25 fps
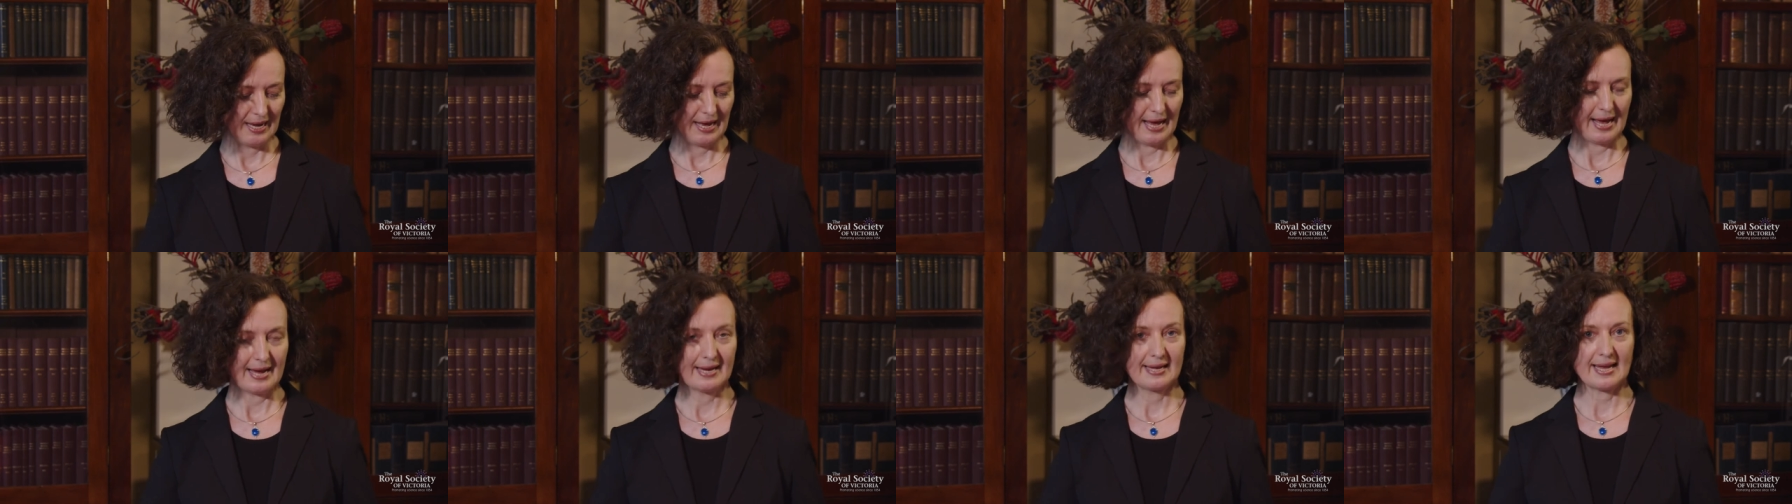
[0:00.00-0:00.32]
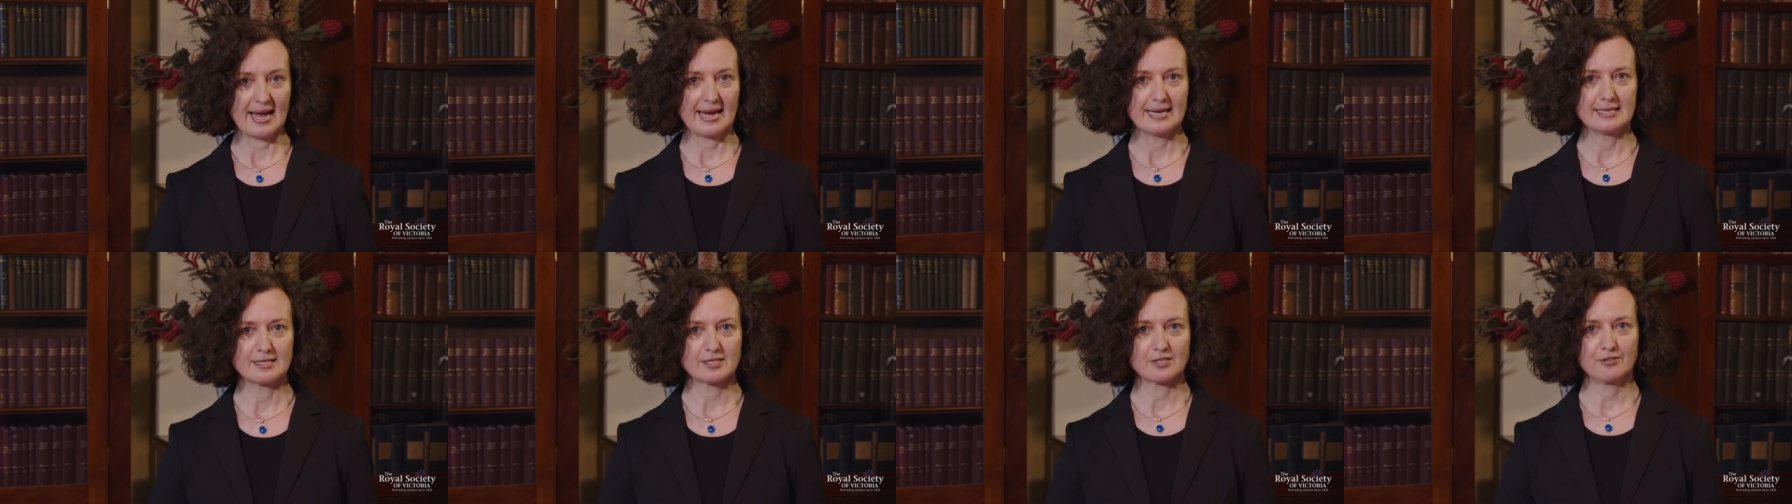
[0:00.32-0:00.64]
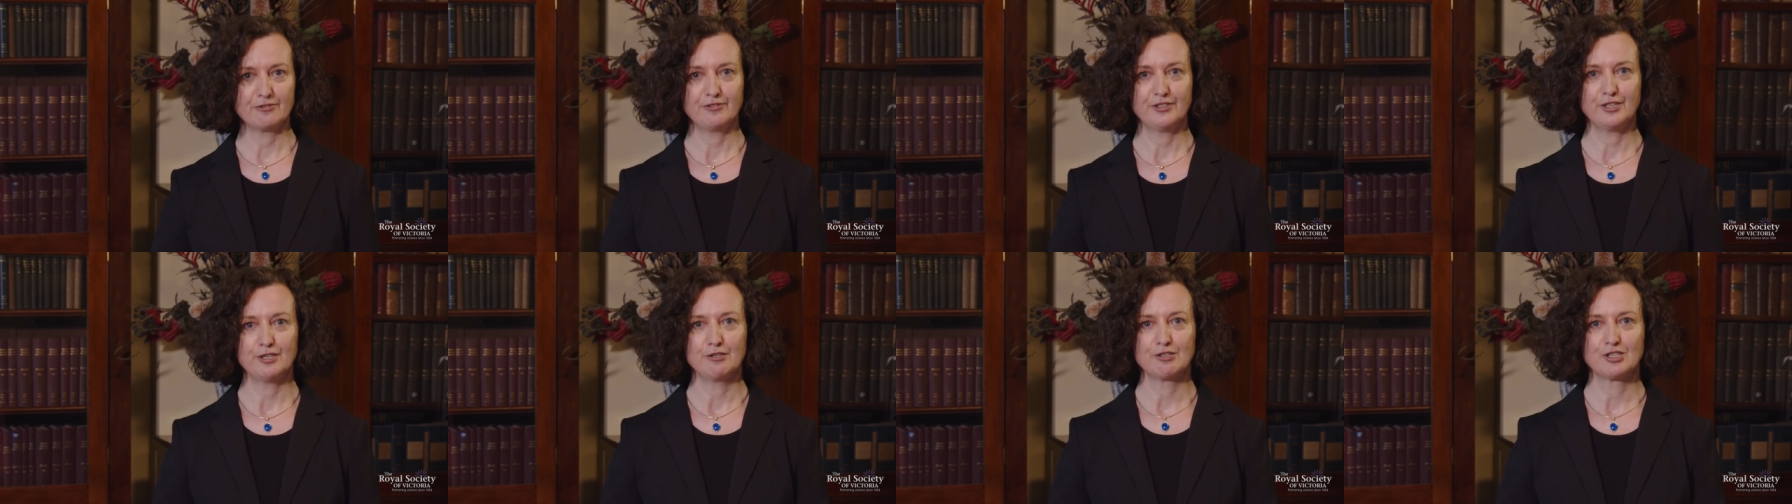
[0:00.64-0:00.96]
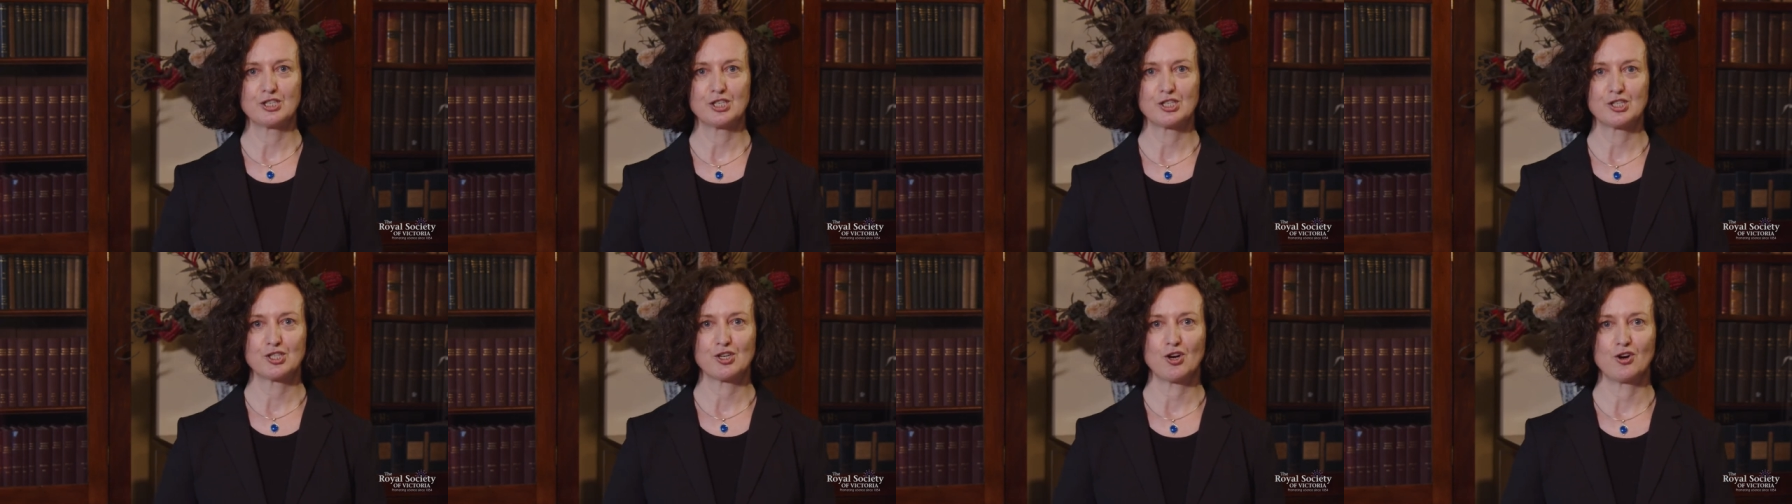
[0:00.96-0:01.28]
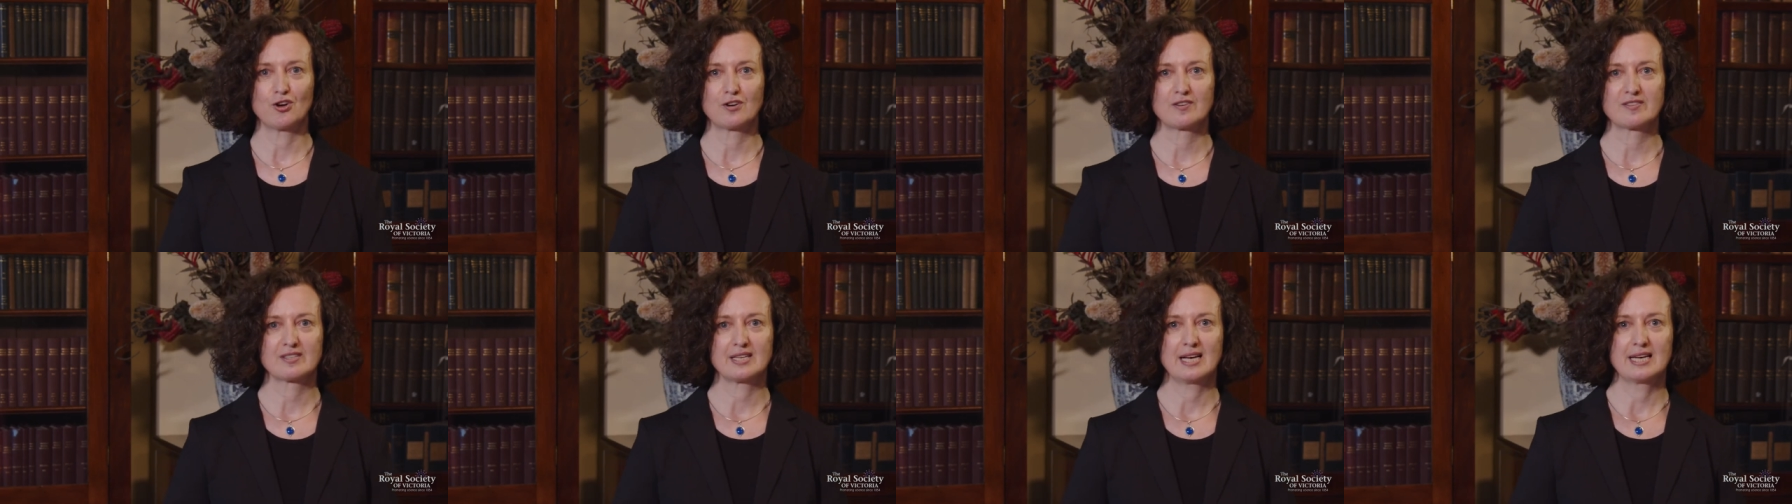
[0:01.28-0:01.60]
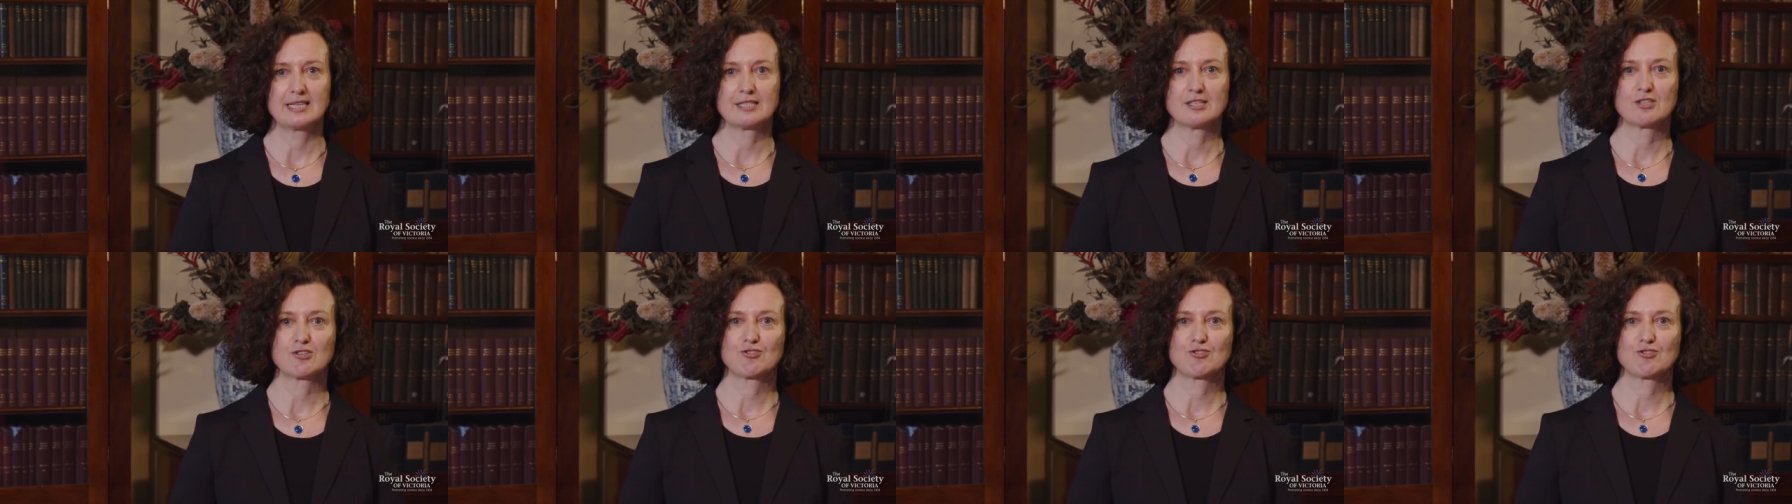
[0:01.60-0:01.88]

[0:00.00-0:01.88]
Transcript: against future shocks and